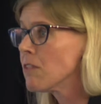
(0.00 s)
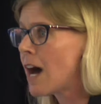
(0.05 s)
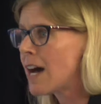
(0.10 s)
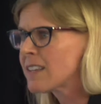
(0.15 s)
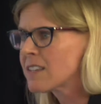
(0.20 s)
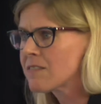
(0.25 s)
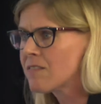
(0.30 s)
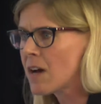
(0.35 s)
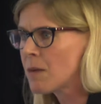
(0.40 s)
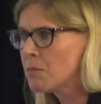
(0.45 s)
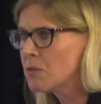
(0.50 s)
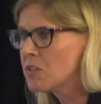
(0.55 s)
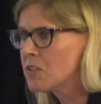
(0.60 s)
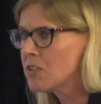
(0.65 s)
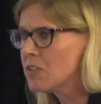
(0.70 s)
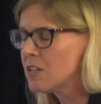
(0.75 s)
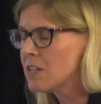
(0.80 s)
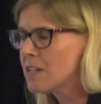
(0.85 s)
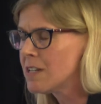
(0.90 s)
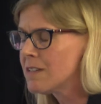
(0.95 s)
lots of
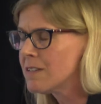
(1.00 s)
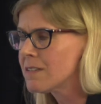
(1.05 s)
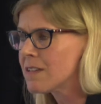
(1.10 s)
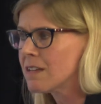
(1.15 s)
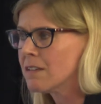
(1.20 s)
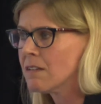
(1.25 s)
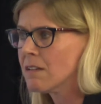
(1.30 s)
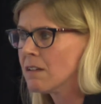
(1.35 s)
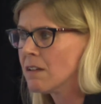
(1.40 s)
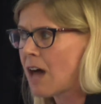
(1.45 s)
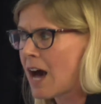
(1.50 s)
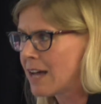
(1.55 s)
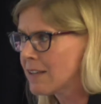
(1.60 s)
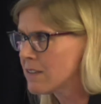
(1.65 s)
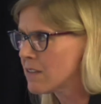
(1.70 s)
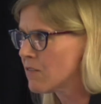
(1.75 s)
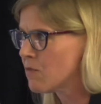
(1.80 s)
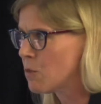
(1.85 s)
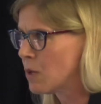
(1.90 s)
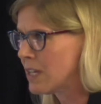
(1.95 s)
opportunities and
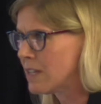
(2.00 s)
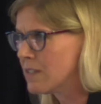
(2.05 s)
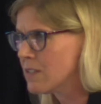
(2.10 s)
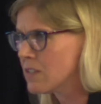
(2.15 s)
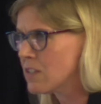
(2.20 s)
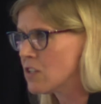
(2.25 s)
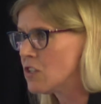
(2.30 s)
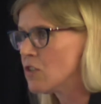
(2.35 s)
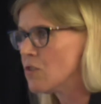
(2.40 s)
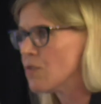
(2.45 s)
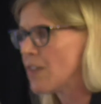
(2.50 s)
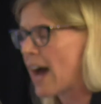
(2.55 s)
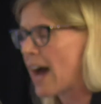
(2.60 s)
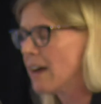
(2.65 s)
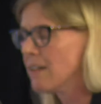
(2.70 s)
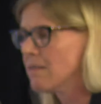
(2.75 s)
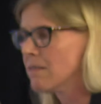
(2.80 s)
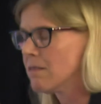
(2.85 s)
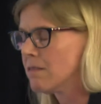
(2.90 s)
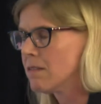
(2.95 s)
lots of ways to do
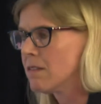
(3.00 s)
that.